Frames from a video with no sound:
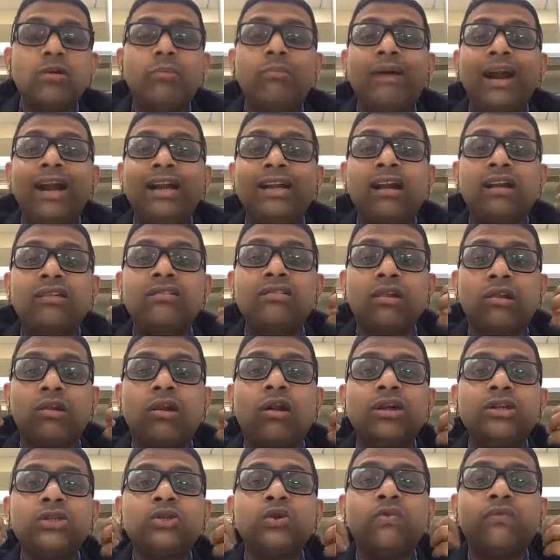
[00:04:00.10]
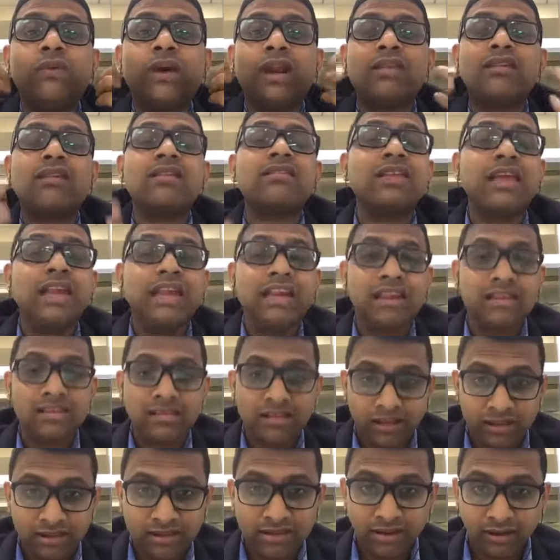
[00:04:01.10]
matters a lot so far as the skin is
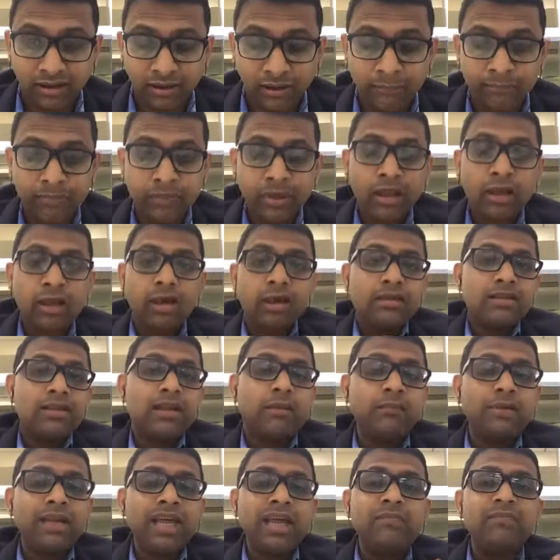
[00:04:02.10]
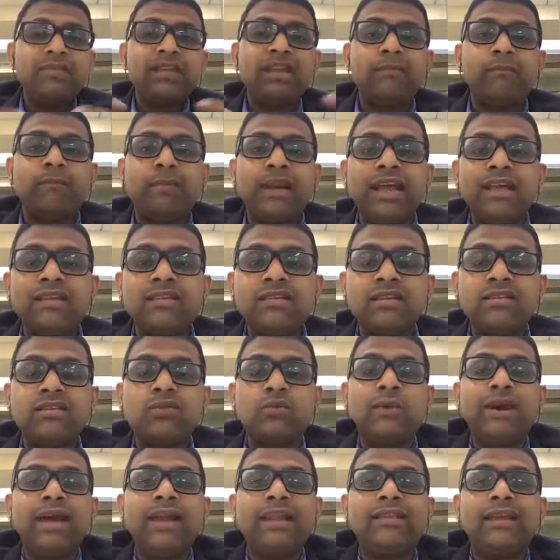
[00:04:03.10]
concerned. Sometimes in places
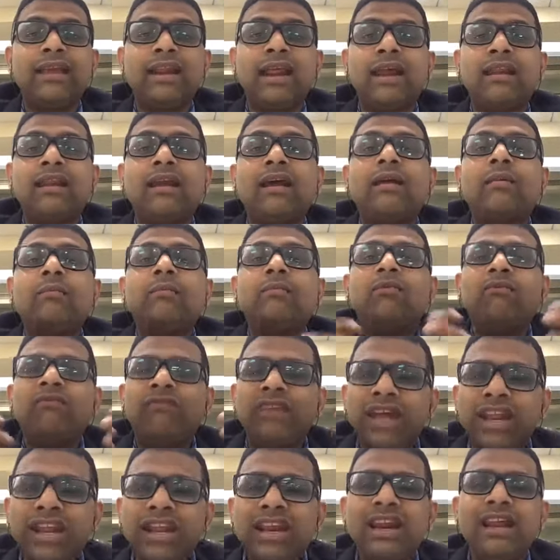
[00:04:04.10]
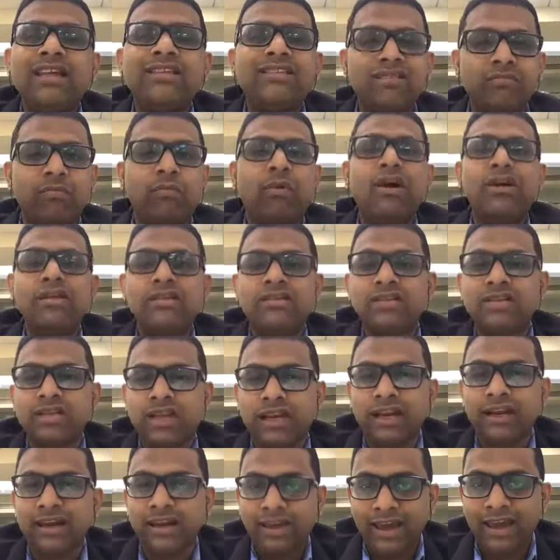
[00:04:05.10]
where there are very less moisture
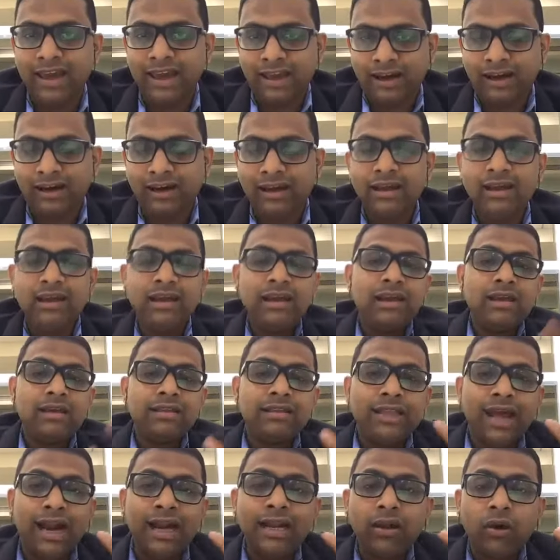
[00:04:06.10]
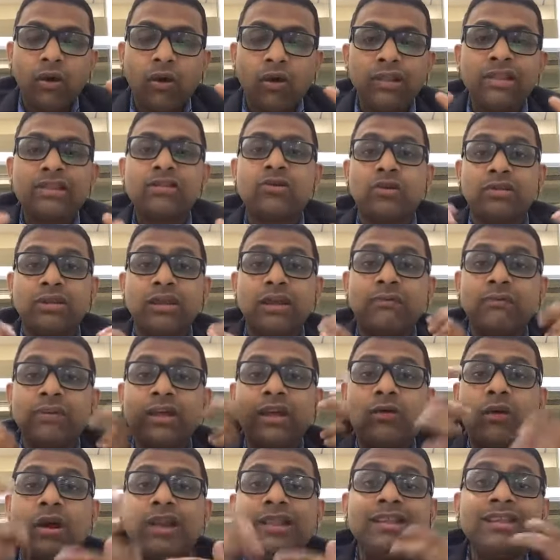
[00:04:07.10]
in air, that also we
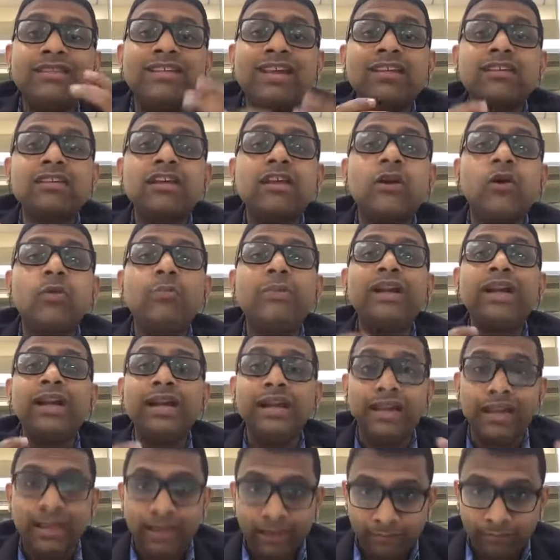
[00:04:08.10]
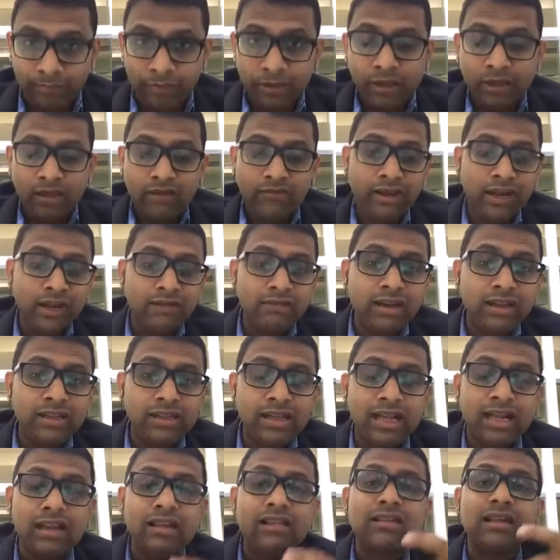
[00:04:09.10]
call this as humidity. Whenever
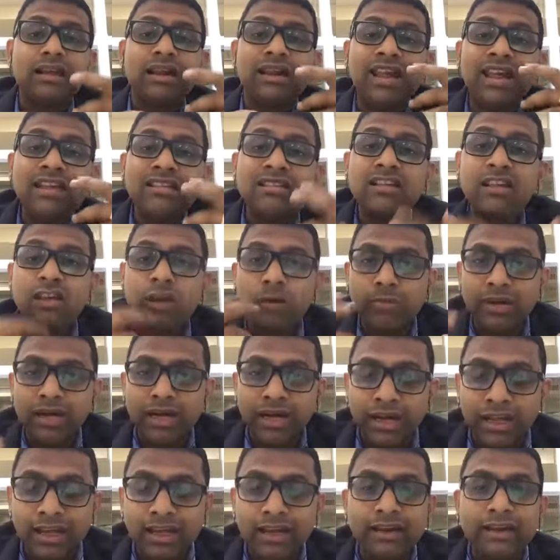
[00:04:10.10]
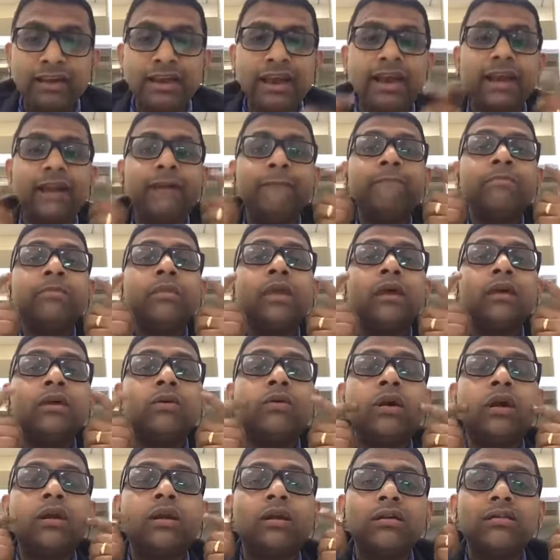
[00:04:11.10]
there is less humidity in air,
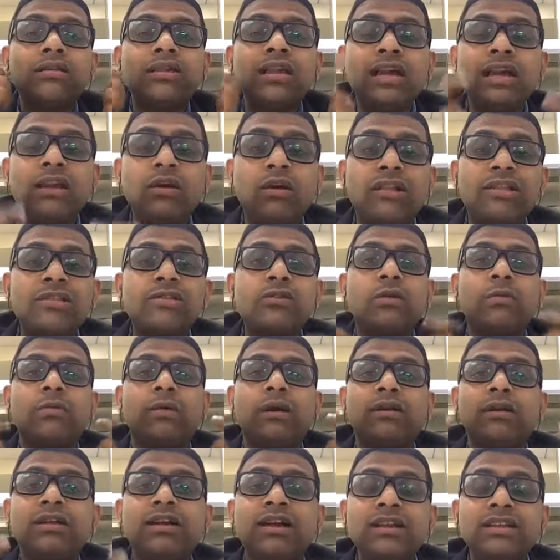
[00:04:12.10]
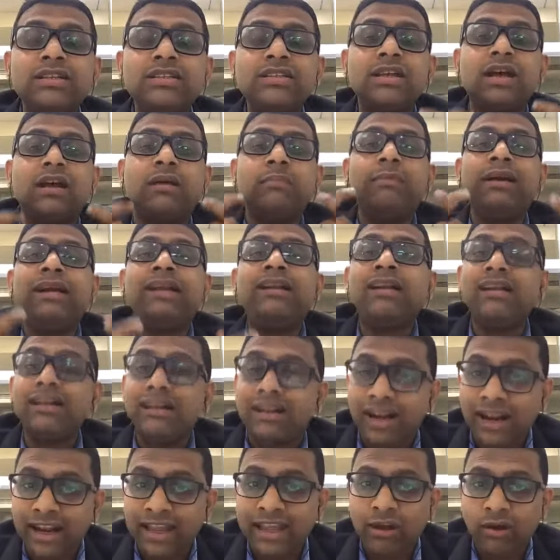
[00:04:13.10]
your skin also turns a bit
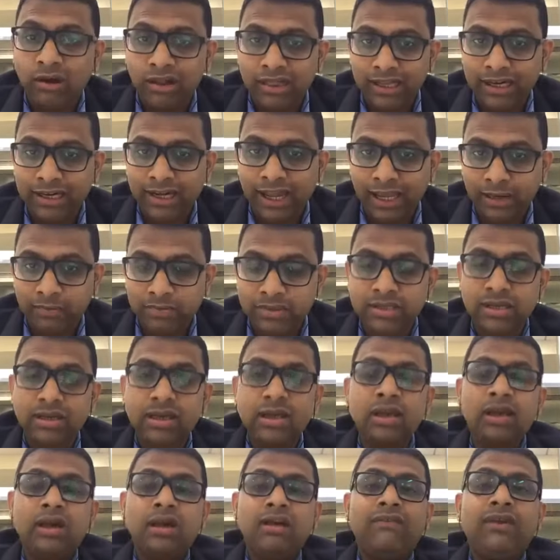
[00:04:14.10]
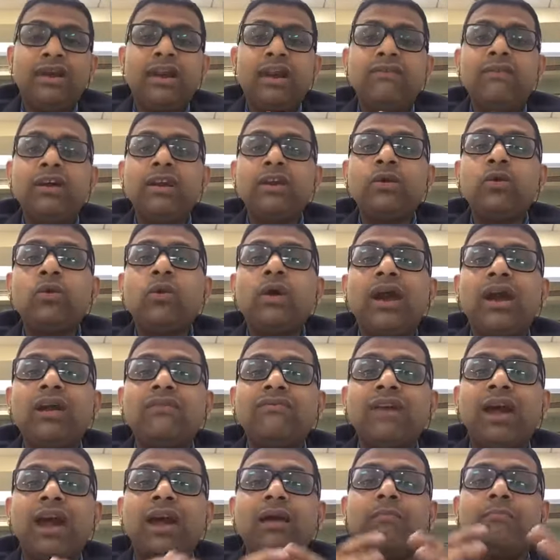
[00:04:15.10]
dry all the times. Whenever you have
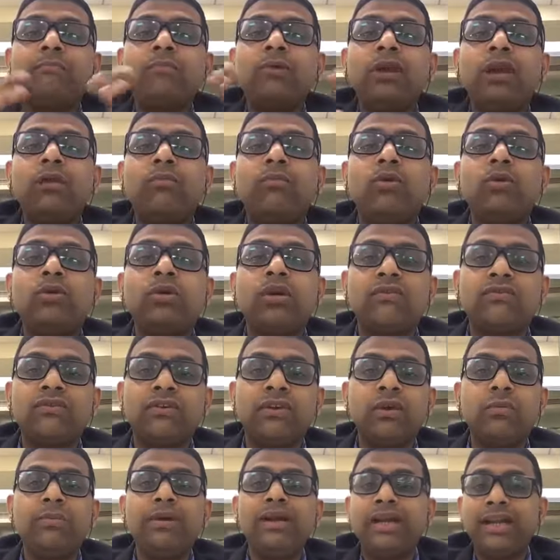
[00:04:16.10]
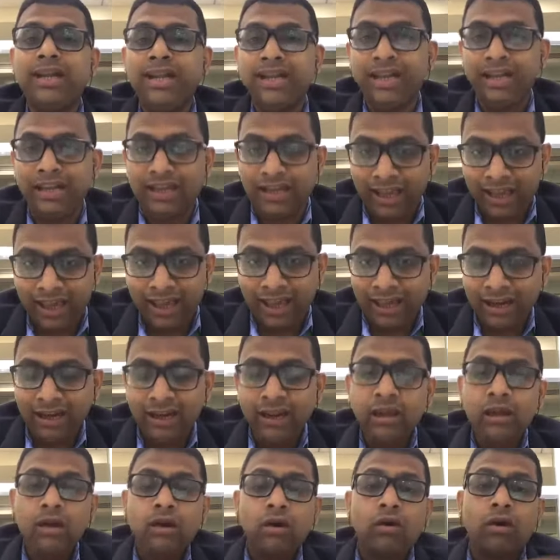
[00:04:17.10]
ample amount of humidity in air
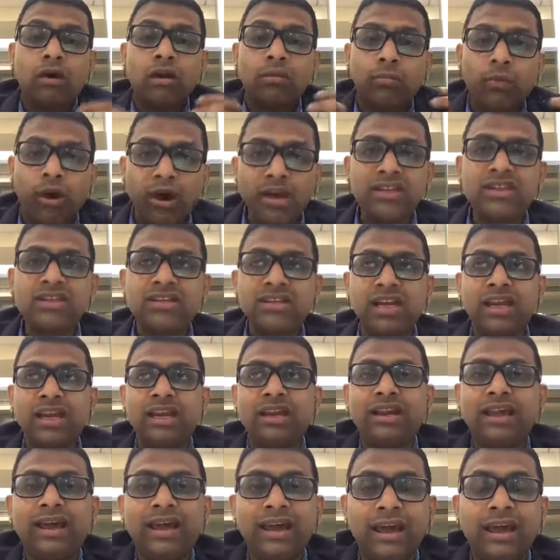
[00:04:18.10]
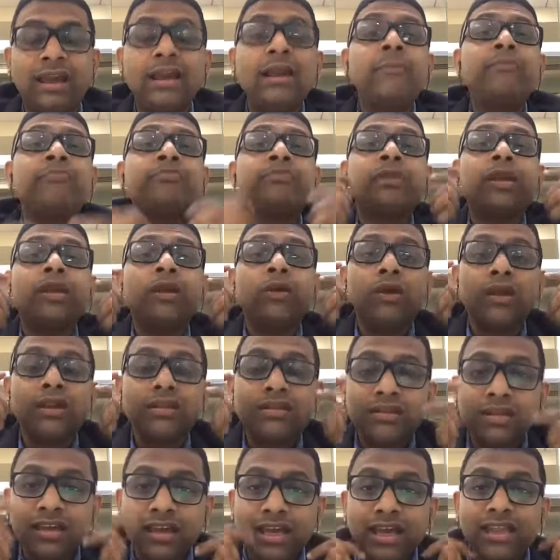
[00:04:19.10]
or moisture in air, your
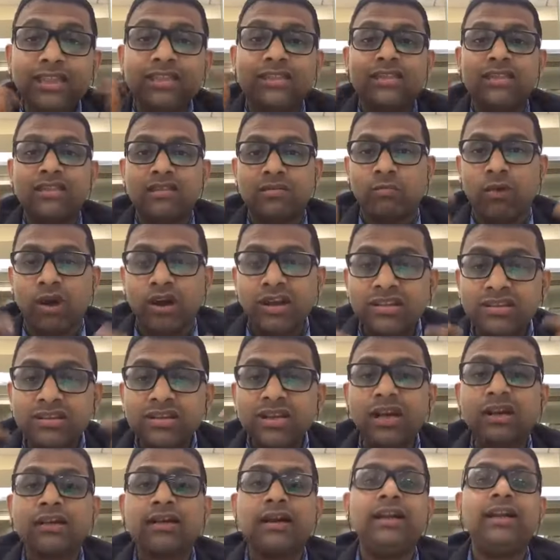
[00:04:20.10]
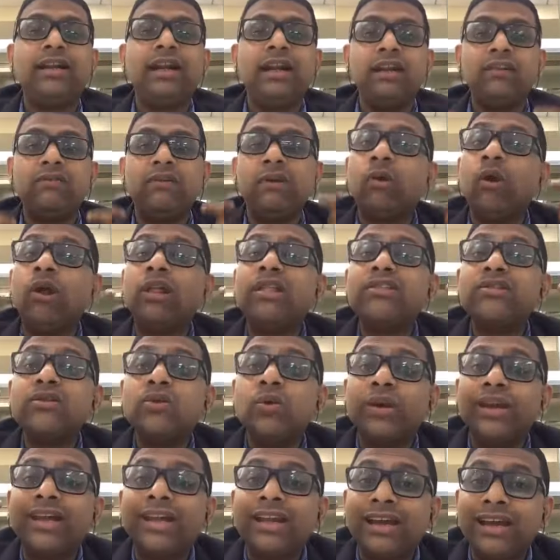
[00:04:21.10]
skin's moisture content will also
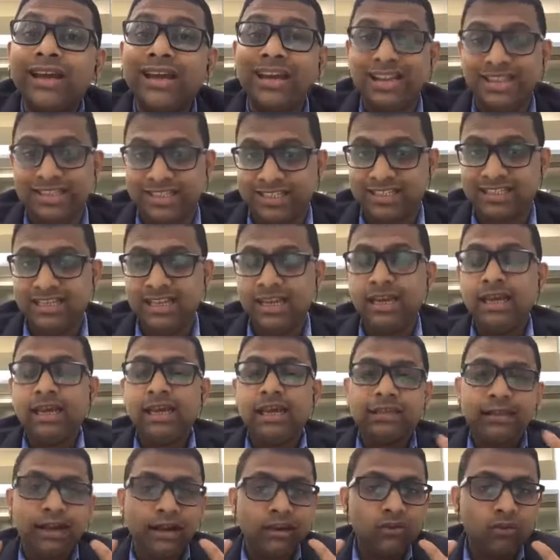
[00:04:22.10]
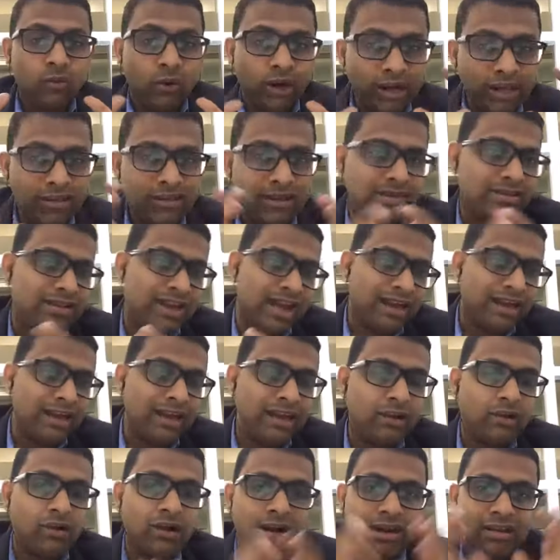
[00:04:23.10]
increase. That is what is exactly
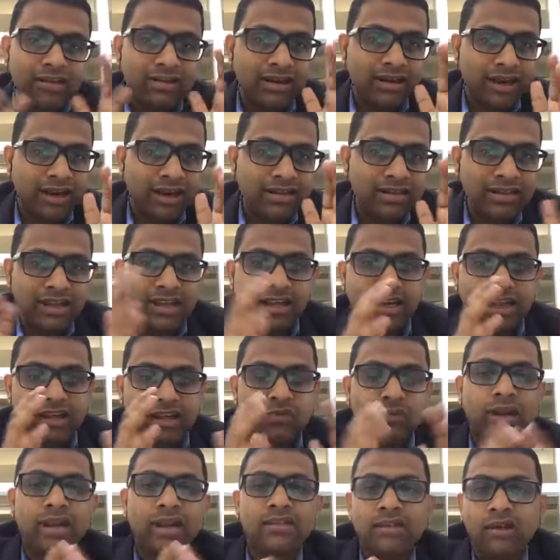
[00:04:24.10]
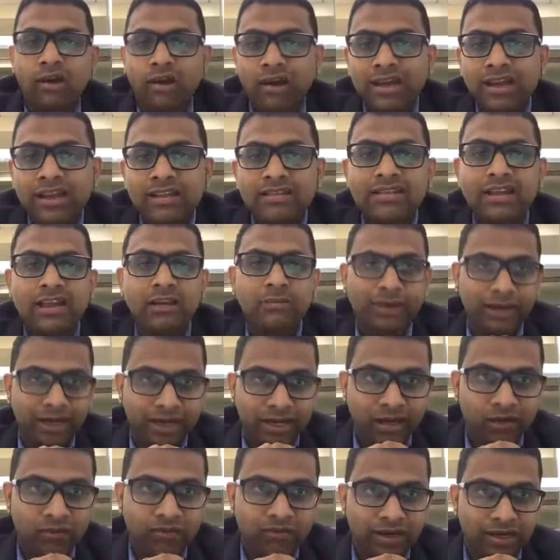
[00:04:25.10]
called as the dry skin as well as the oily skin, my
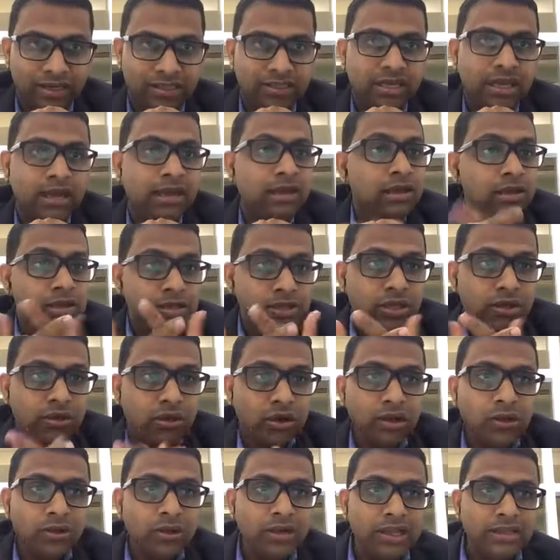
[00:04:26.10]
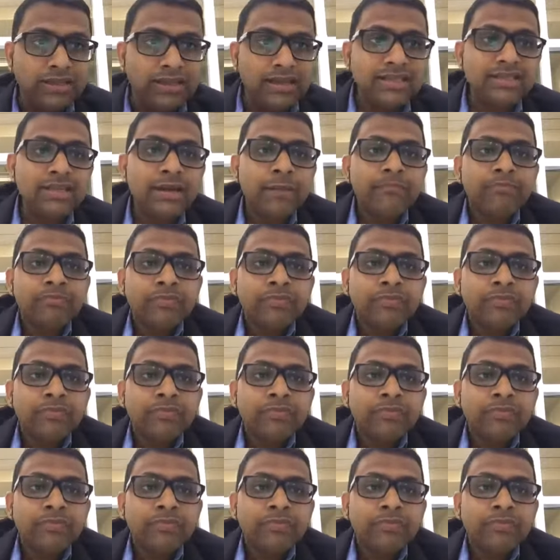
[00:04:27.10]
dear friends. So not only this,